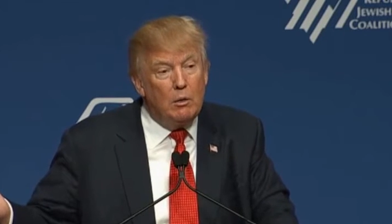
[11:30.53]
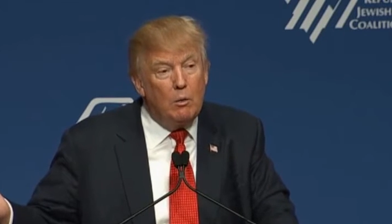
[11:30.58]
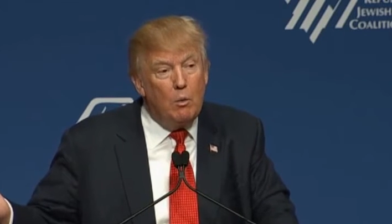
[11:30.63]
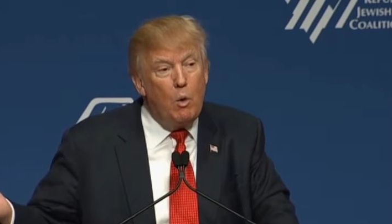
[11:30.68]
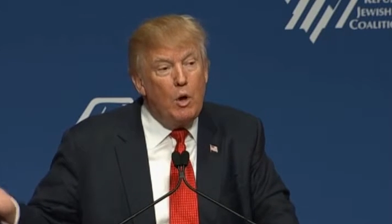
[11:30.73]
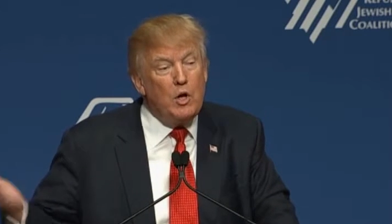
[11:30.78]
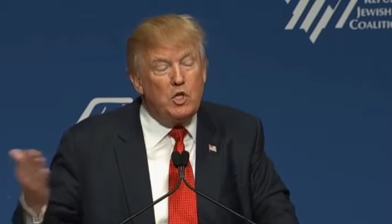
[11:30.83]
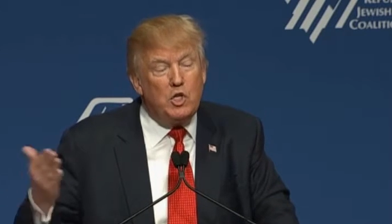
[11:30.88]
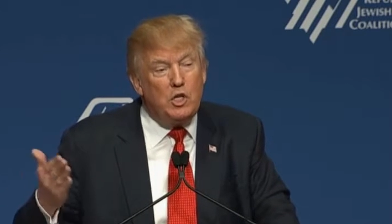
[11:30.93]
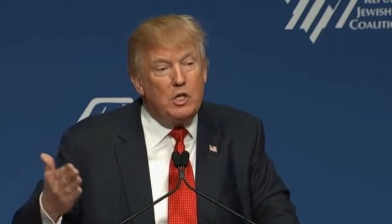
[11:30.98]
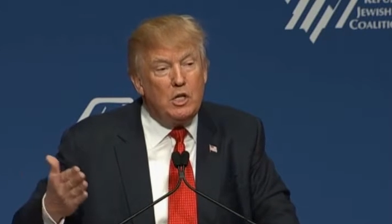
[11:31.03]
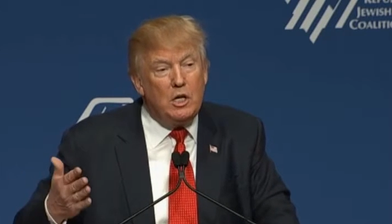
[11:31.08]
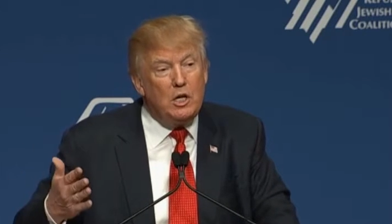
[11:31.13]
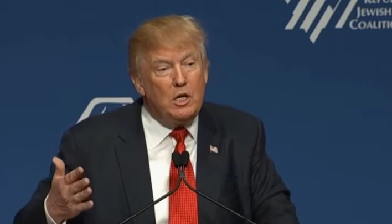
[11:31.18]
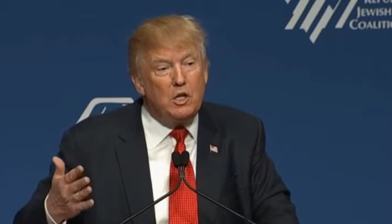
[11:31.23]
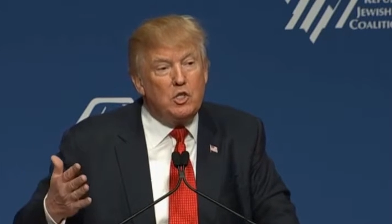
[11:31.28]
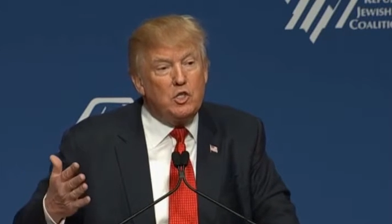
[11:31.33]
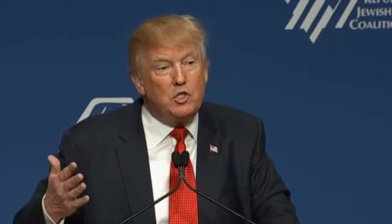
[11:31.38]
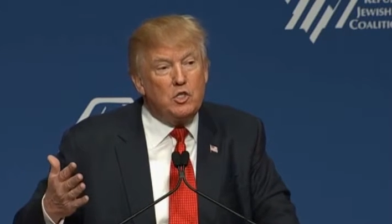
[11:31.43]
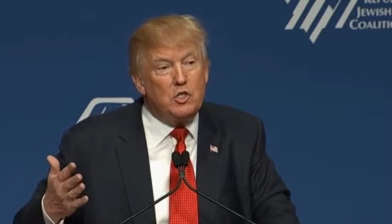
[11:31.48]
What she
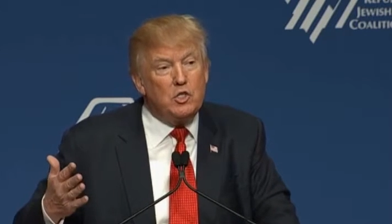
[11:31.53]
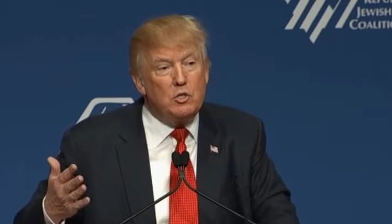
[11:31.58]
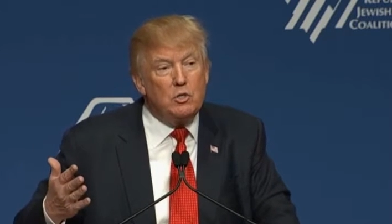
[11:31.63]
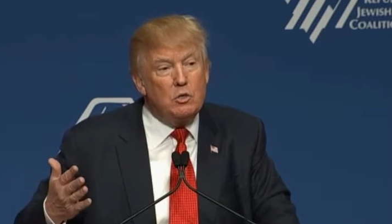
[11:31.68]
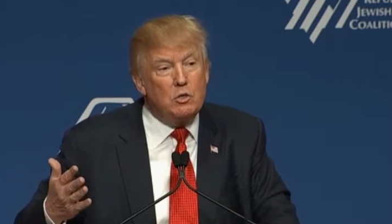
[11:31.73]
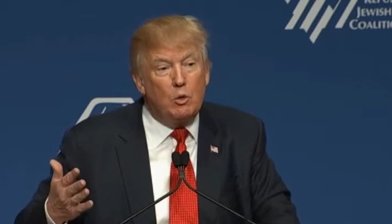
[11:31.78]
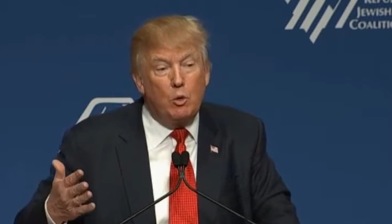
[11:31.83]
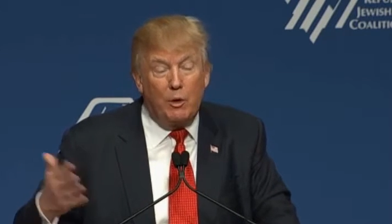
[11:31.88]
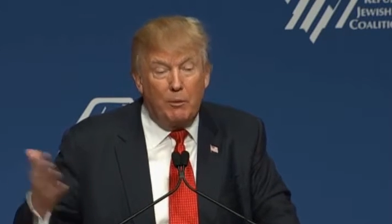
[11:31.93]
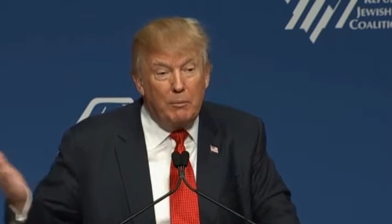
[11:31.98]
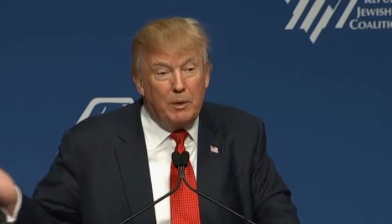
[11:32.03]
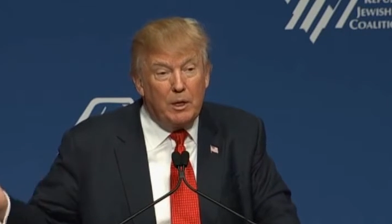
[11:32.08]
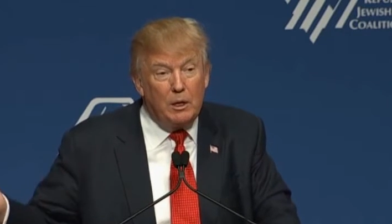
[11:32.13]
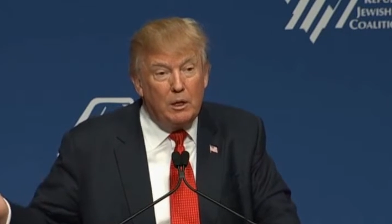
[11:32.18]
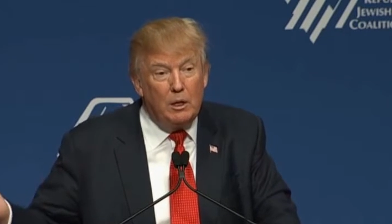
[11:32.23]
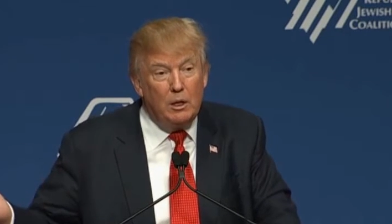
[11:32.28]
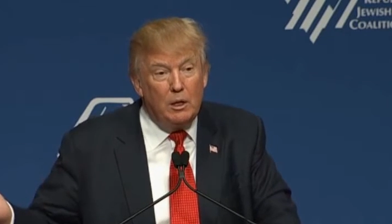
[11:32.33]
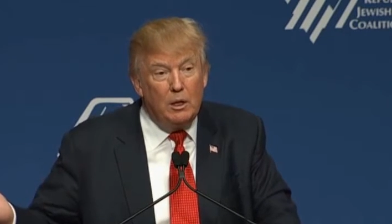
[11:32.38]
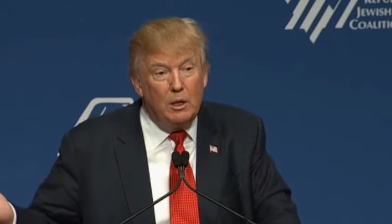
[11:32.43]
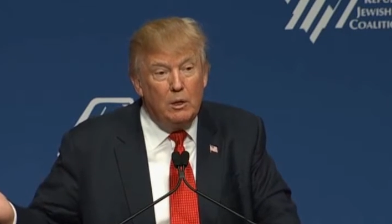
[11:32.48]
did is
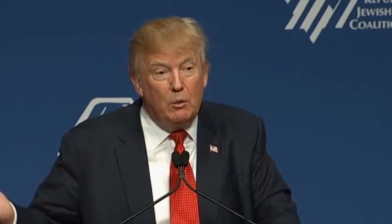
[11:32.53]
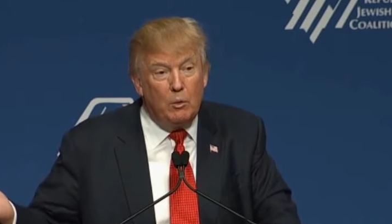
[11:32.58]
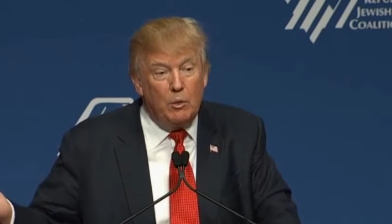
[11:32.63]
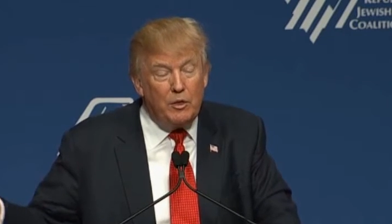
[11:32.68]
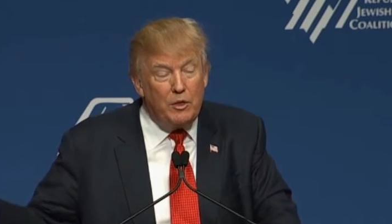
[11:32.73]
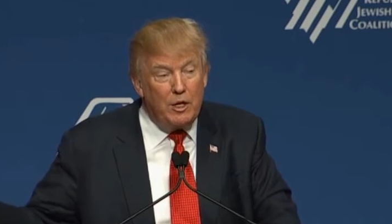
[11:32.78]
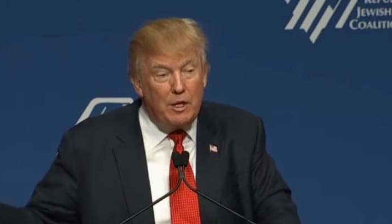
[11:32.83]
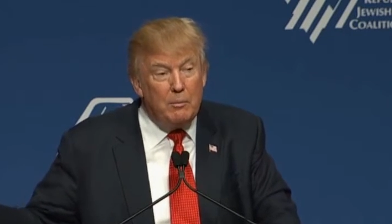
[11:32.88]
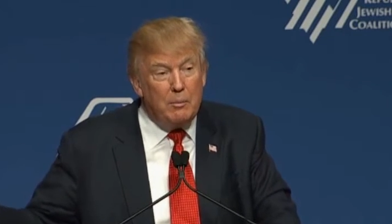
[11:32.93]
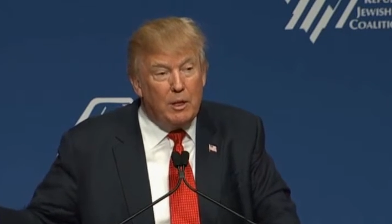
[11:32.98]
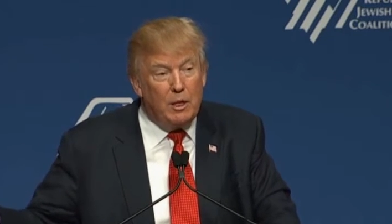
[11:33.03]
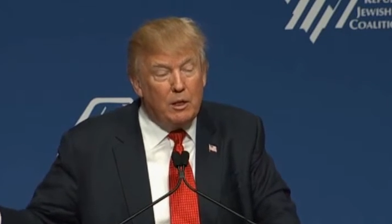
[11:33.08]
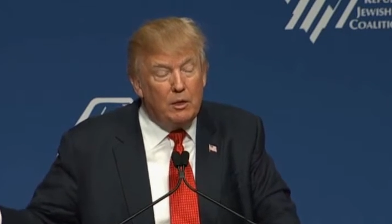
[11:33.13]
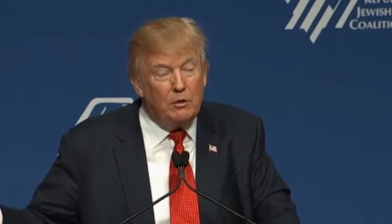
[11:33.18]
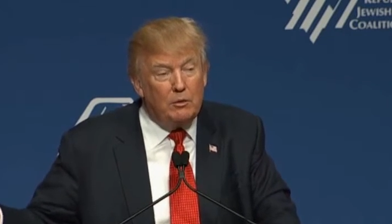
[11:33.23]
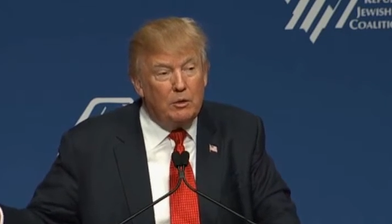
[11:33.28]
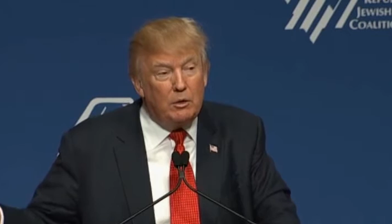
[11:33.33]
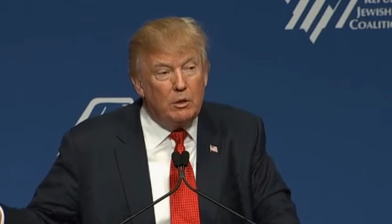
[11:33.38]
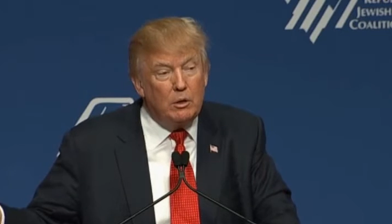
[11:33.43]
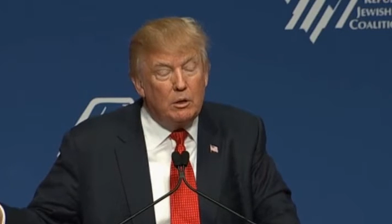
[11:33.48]
criminal with the
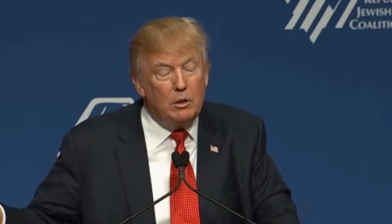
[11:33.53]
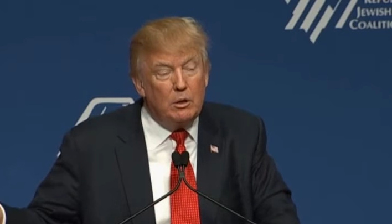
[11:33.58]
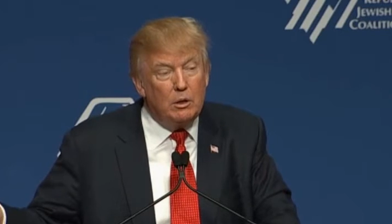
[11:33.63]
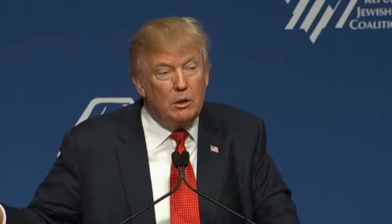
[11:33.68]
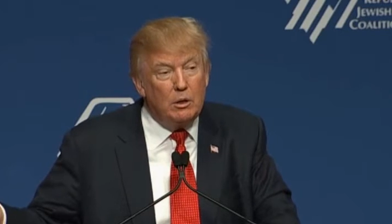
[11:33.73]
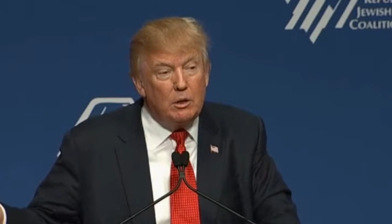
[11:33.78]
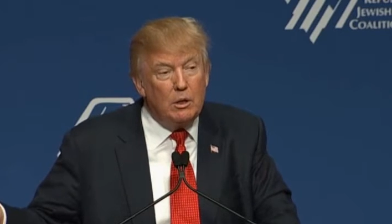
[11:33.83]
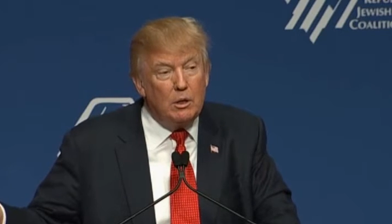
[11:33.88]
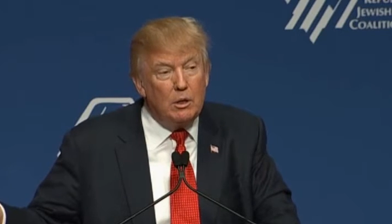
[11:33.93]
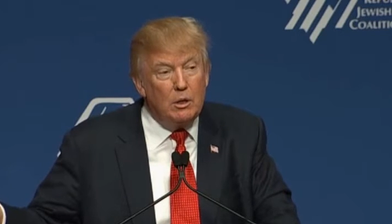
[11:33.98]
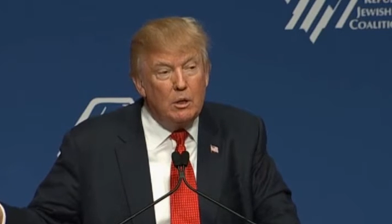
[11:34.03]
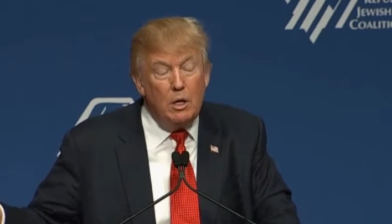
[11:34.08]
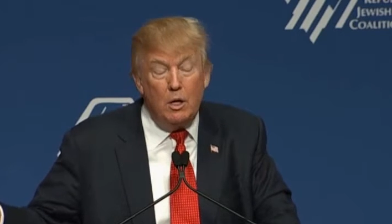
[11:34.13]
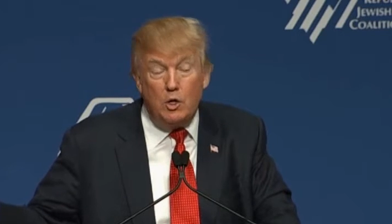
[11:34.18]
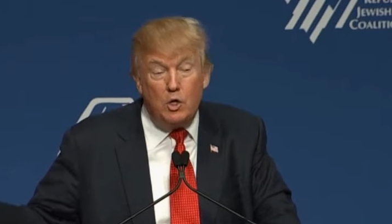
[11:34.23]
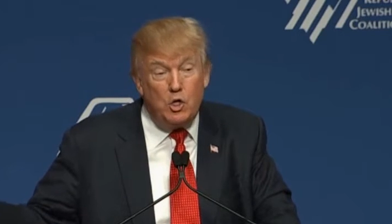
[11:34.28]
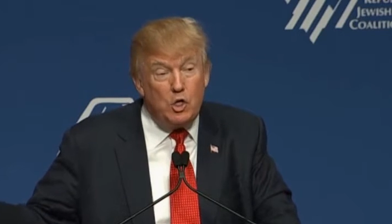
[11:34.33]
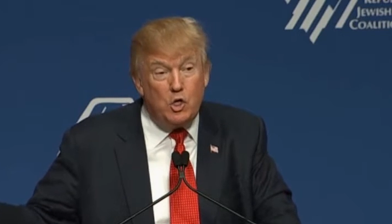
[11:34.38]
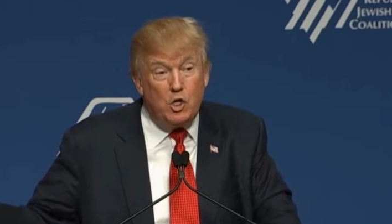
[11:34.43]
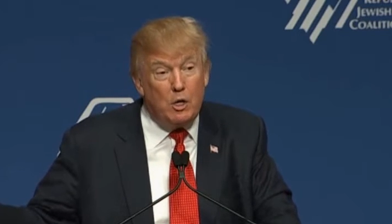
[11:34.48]
emails.
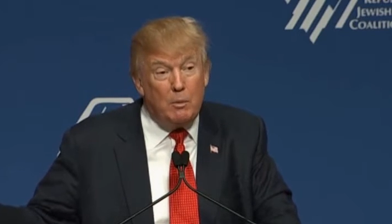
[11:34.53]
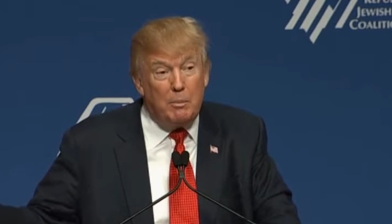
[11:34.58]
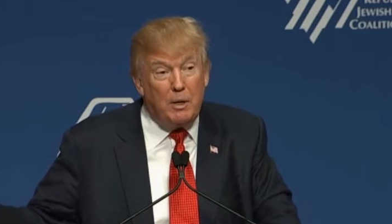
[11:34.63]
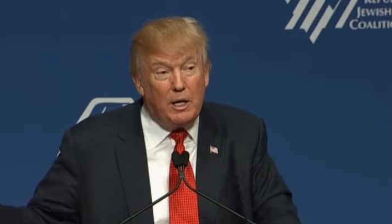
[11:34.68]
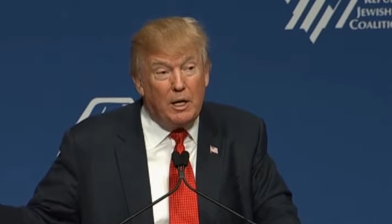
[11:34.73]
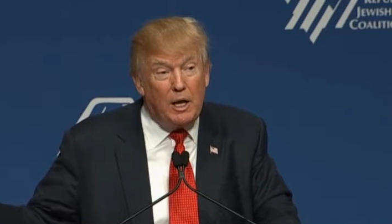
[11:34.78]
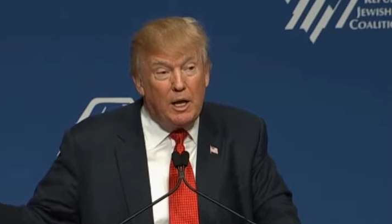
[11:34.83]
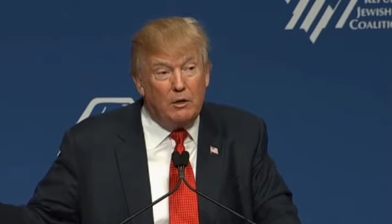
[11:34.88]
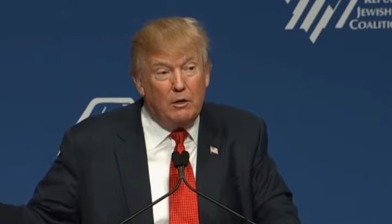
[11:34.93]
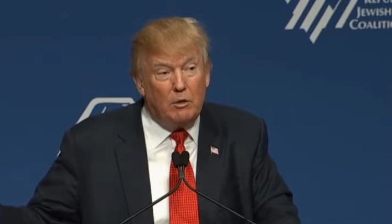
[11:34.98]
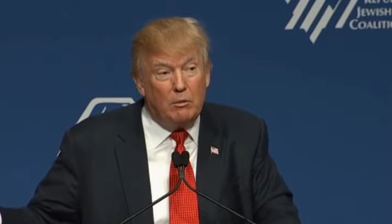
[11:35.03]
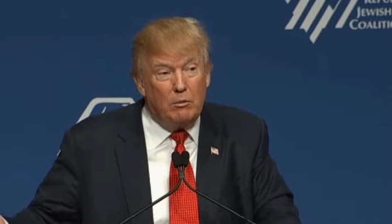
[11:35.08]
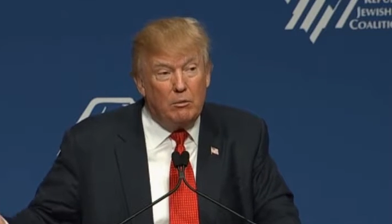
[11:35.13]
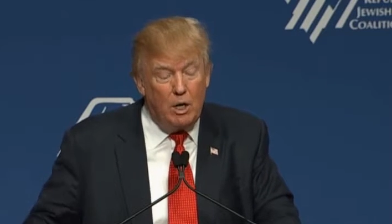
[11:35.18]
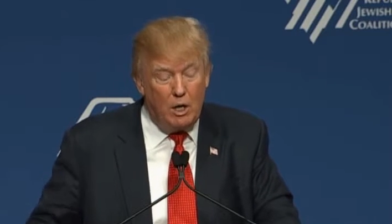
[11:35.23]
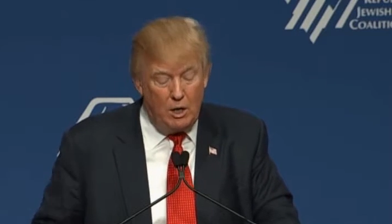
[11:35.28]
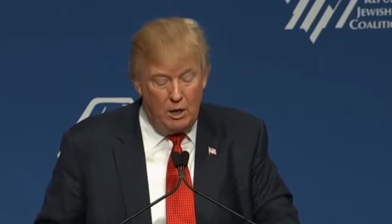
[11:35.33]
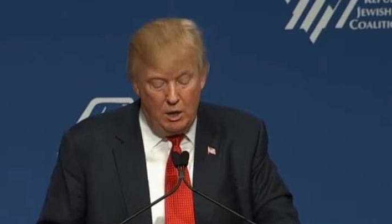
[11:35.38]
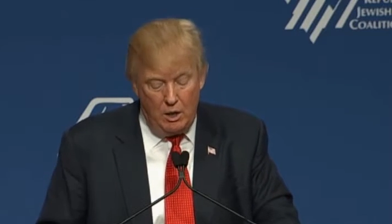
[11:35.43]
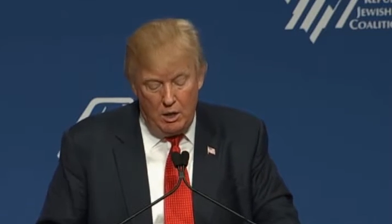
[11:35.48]
And she shouldn't be allowed to
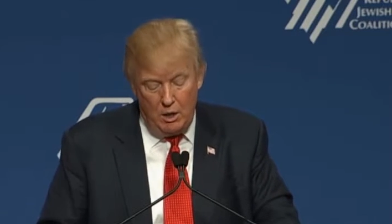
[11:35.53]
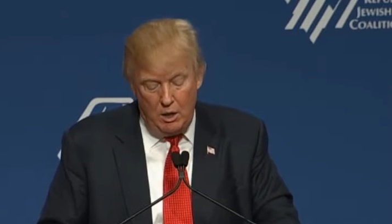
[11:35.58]
run.